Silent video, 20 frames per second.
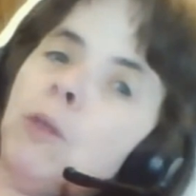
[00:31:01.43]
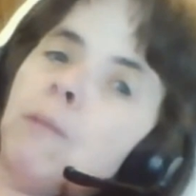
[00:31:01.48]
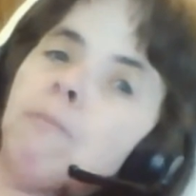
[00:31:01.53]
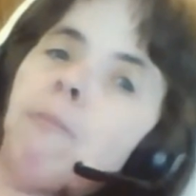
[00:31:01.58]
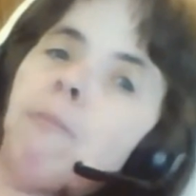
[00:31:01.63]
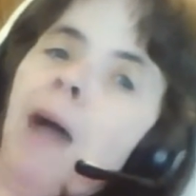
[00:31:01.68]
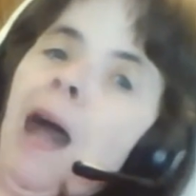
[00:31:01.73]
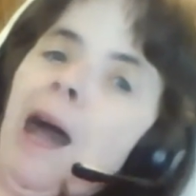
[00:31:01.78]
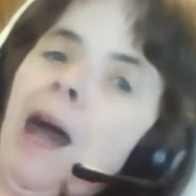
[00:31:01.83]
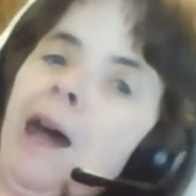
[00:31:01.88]
or the
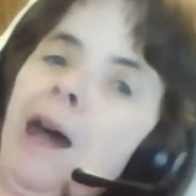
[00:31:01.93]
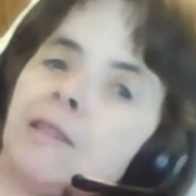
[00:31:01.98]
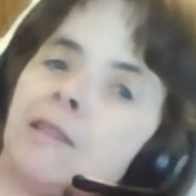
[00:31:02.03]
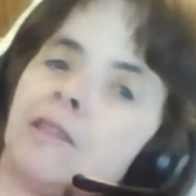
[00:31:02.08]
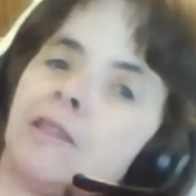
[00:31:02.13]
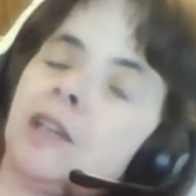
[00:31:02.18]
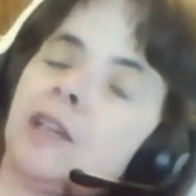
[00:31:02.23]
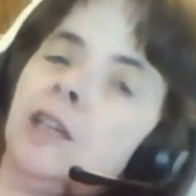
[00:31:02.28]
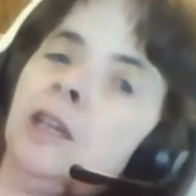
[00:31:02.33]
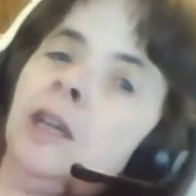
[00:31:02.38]

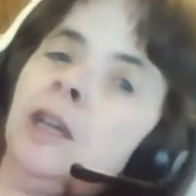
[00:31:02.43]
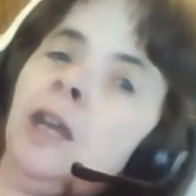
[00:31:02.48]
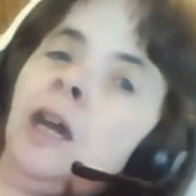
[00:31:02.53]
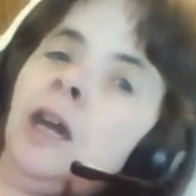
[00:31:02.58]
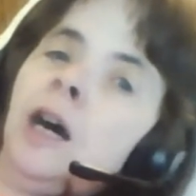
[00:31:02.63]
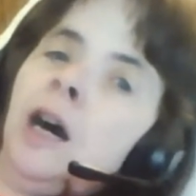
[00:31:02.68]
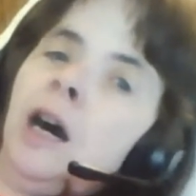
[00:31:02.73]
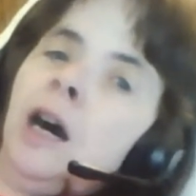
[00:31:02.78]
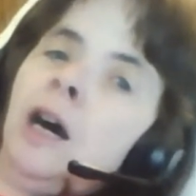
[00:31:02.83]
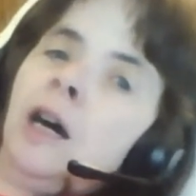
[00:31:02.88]
Mask,
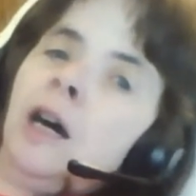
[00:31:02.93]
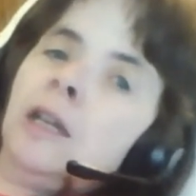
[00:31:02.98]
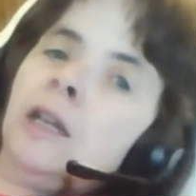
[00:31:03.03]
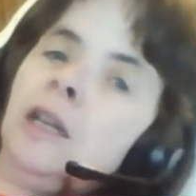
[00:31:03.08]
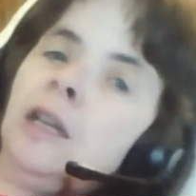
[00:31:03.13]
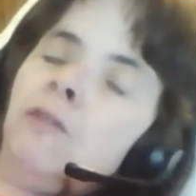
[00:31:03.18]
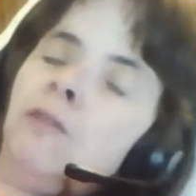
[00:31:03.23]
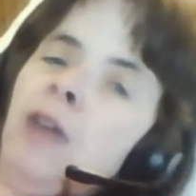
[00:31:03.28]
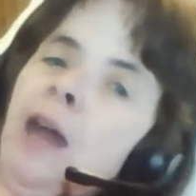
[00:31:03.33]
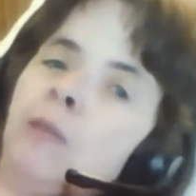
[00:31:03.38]

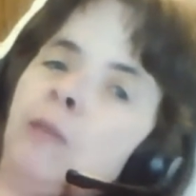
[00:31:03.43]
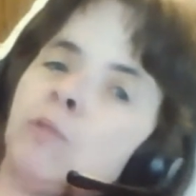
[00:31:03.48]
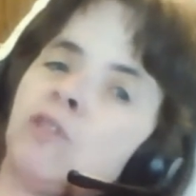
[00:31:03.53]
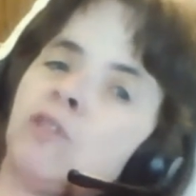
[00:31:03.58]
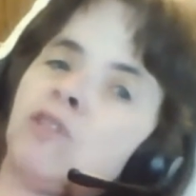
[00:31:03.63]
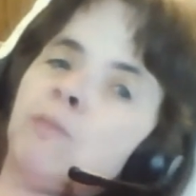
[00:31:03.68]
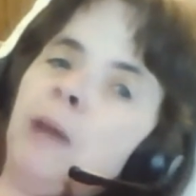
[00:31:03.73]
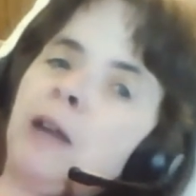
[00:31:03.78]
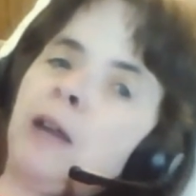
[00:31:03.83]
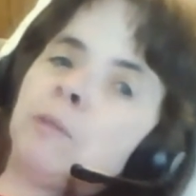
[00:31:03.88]
in that
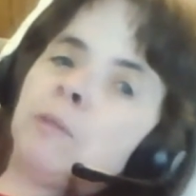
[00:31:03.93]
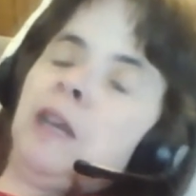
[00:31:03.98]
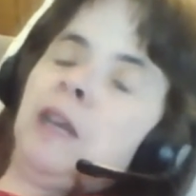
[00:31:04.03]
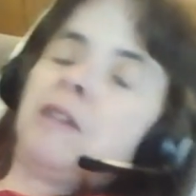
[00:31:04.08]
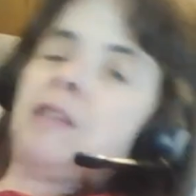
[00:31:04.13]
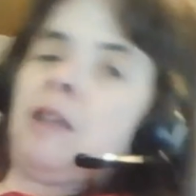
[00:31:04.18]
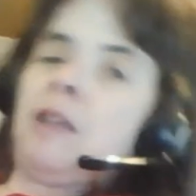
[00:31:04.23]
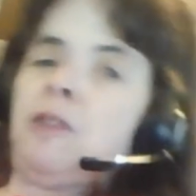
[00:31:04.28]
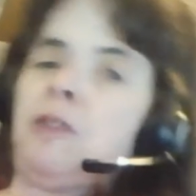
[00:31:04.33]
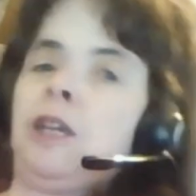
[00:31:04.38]
respect,
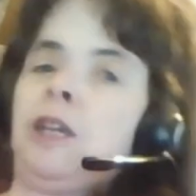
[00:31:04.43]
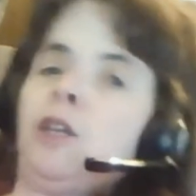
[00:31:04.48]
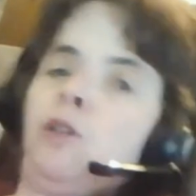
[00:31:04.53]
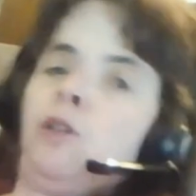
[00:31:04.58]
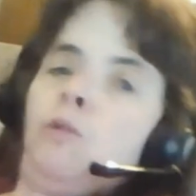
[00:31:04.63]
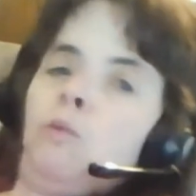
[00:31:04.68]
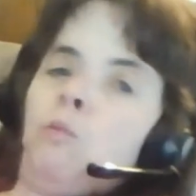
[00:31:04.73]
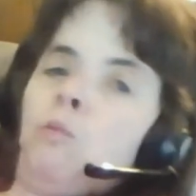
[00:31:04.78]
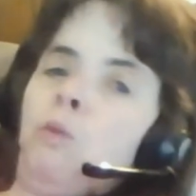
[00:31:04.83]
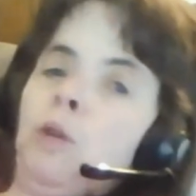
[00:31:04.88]
because I think
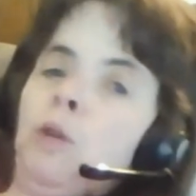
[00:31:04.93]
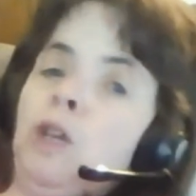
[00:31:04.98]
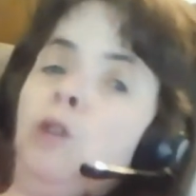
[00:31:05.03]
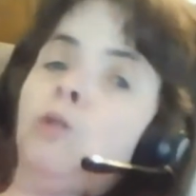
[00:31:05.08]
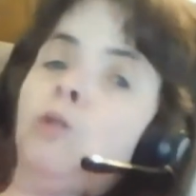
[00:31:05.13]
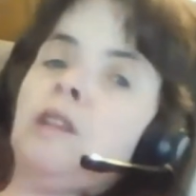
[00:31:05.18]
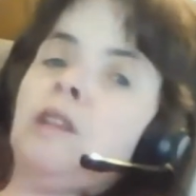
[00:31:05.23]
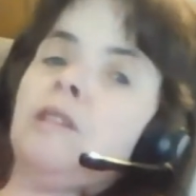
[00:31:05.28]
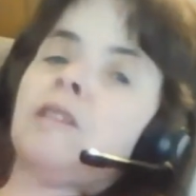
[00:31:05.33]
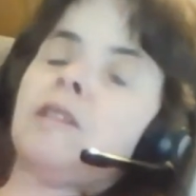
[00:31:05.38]

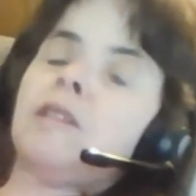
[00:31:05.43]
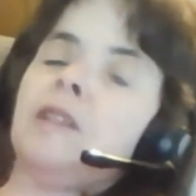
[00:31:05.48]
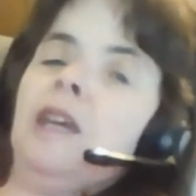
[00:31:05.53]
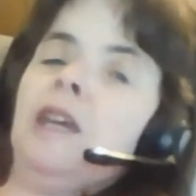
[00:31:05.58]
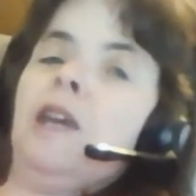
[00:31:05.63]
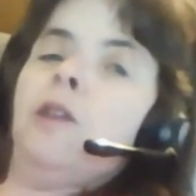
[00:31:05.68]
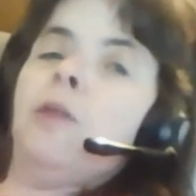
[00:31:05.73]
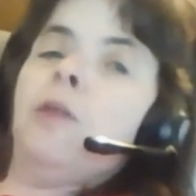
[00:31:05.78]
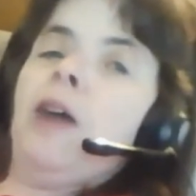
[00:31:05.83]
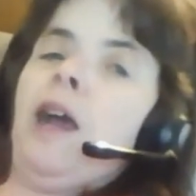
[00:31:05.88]
you can
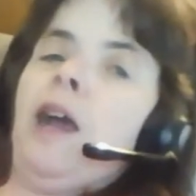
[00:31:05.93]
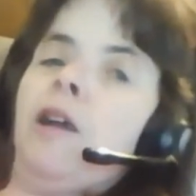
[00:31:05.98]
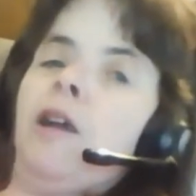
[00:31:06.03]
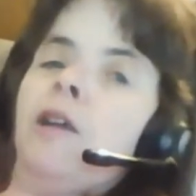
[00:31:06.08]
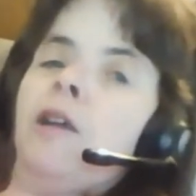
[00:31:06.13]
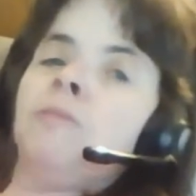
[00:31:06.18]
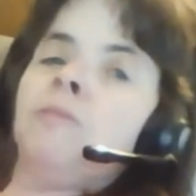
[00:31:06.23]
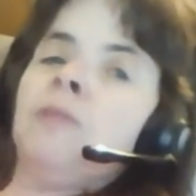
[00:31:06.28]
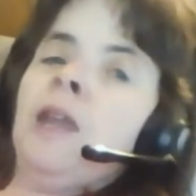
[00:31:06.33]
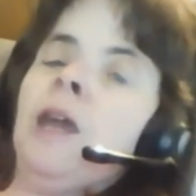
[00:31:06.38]
see
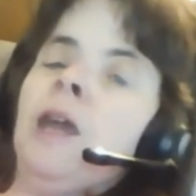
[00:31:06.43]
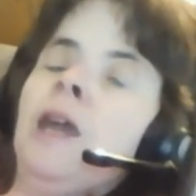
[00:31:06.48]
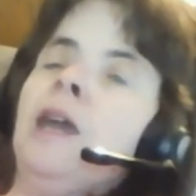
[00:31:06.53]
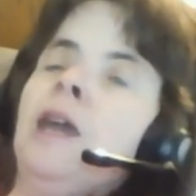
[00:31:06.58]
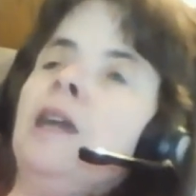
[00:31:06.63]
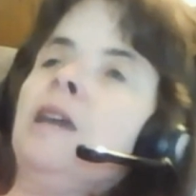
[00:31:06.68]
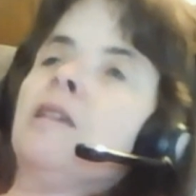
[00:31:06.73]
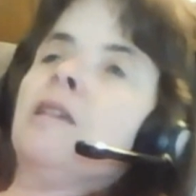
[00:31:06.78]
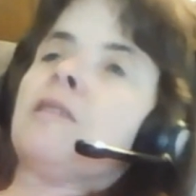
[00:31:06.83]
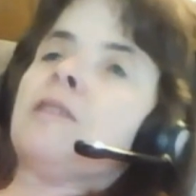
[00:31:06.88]
there
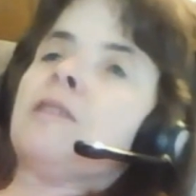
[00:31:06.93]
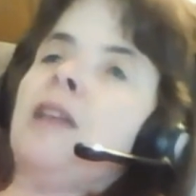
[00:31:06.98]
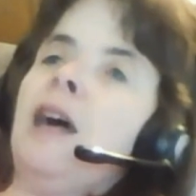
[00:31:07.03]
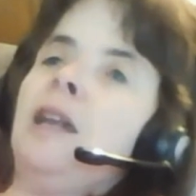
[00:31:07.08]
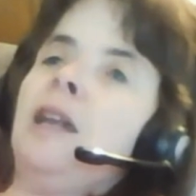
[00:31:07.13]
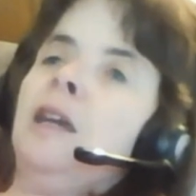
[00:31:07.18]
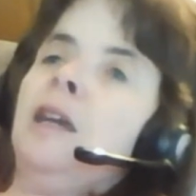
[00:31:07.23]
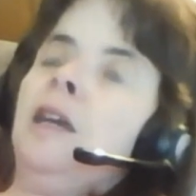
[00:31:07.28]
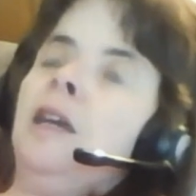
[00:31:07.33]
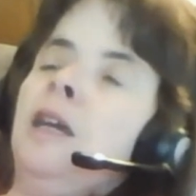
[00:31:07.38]
is
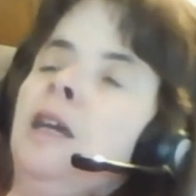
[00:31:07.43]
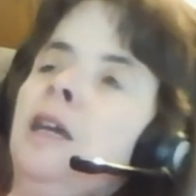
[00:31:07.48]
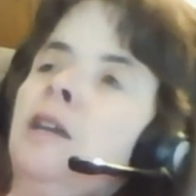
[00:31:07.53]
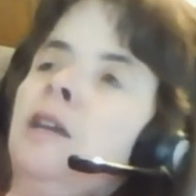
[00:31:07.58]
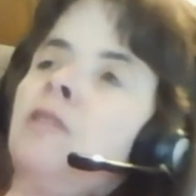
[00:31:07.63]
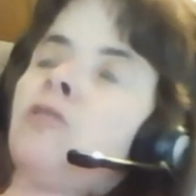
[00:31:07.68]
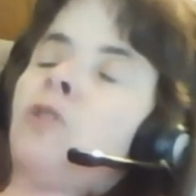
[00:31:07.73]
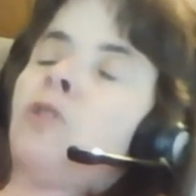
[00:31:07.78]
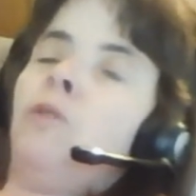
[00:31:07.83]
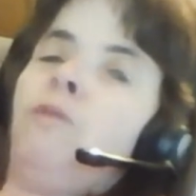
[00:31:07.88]
that
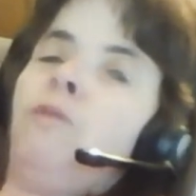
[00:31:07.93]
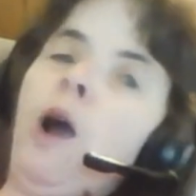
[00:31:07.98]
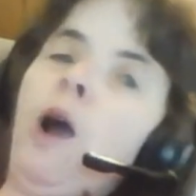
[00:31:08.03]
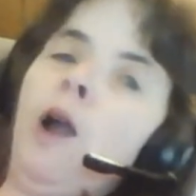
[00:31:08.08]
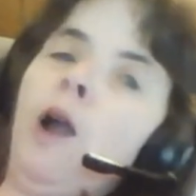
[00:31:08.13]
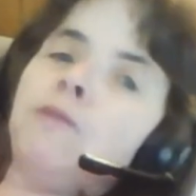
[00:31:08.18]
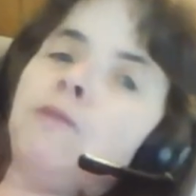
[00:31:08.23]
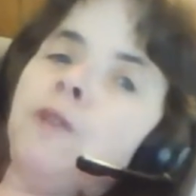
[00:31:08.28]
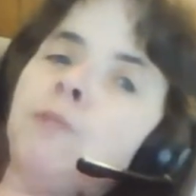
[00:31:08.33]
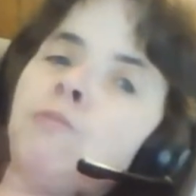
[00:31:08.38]
so
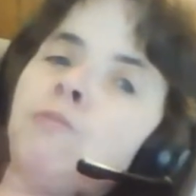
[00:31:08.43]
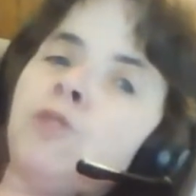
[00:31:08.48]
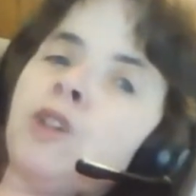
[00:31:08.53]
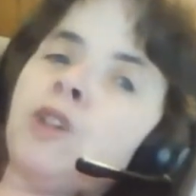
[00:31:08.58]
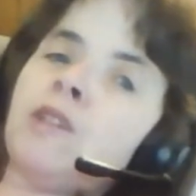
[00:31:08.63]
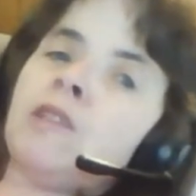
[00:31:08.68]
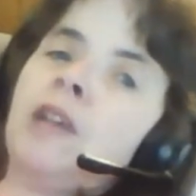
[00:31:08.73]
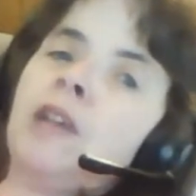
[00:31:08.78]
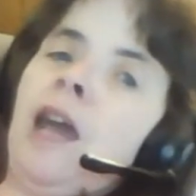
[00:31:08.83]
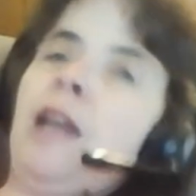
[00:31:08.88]
far from
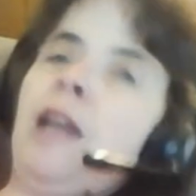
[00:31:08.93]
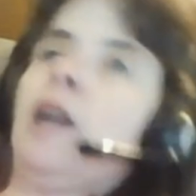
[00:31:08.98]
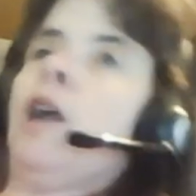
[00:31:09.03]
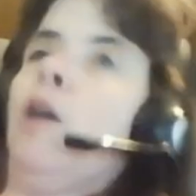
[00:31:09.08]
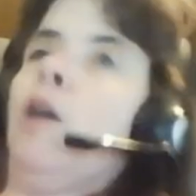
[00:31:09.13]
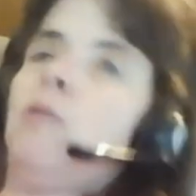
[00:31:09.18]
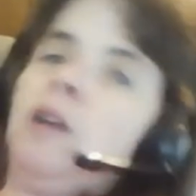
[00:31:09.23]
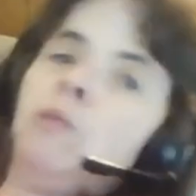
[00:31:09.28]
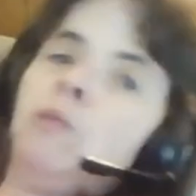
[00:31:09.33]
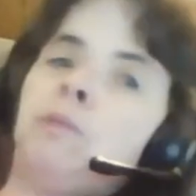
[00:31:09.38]
just kind of
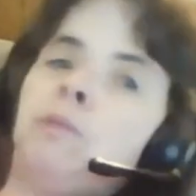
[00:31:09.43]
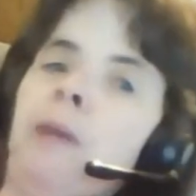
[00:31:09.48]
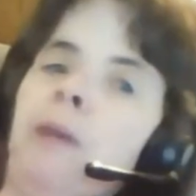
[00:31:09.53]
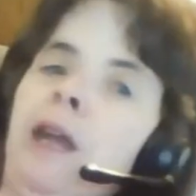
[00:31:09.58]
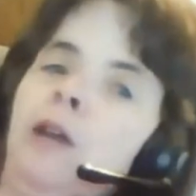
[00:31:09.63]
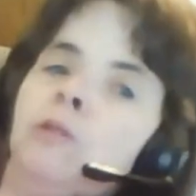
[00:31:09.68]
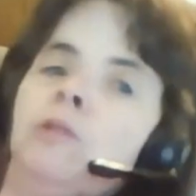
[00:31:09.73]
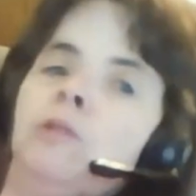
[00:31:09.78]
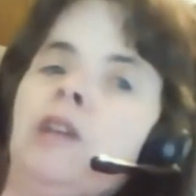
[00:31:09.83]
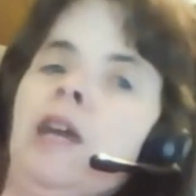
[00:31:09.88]
going with
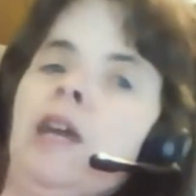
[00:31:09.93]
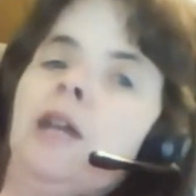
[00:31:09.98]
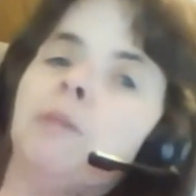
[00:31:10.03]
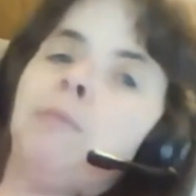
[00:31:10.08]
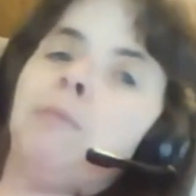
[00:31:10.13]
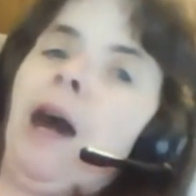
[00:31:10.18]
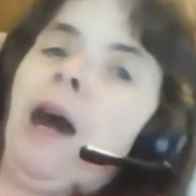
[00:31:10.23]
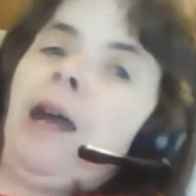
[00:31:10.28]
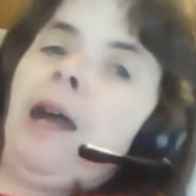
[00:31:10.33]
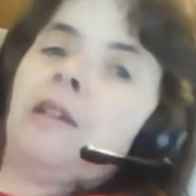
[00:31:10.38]
my own data
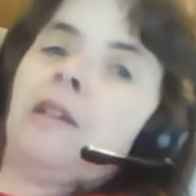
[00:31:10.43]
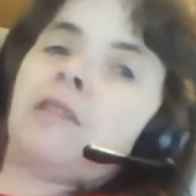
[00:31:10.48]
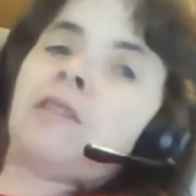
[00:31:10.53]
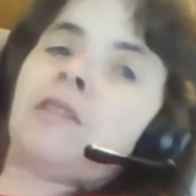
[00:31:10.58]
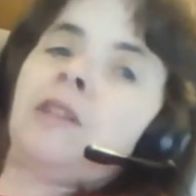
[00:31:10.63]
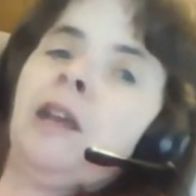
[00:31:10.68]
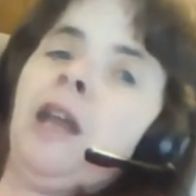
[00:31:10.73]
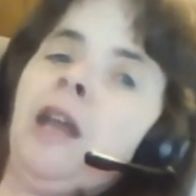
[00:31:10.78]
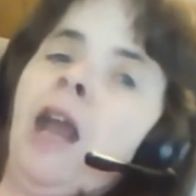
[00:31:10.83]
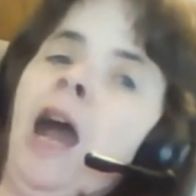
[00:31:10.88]

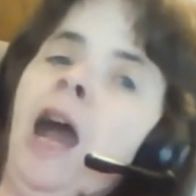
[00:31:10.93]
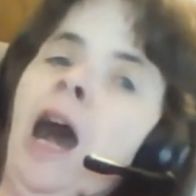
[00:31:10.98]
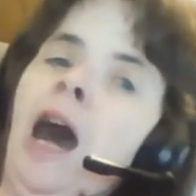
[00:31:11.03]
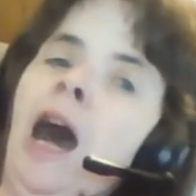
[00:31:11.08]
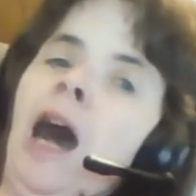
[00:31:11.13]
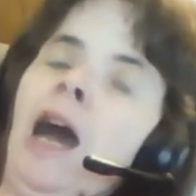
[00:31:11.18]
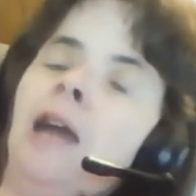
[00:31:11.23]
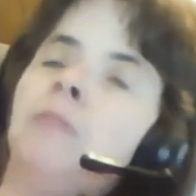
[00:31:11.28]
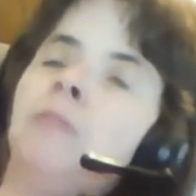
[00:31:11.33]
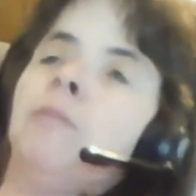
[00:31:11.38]
bias,
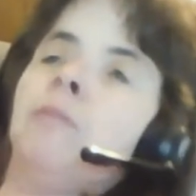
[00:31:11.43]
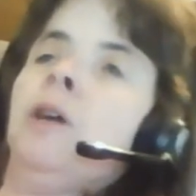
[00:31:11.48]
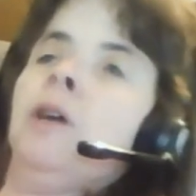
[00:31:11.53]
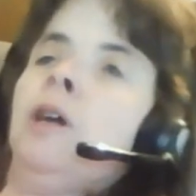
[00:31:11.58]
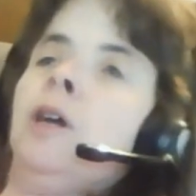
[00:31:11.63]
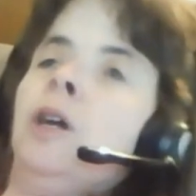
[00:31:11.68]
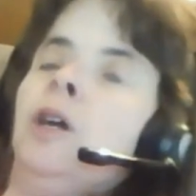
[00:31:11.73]
I'm